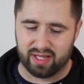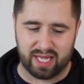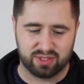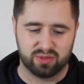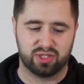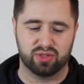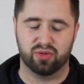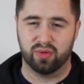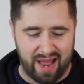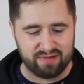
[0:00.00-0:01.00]
of allows you
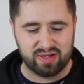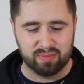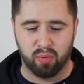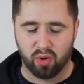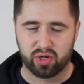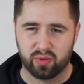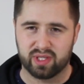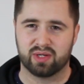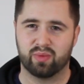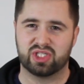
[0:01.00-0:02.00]
to have a border
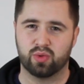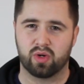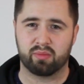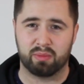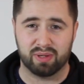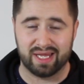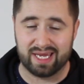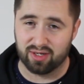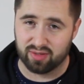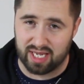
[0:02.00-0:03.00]
within which you are going to be
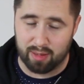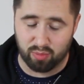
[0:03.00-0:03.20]
playing your game,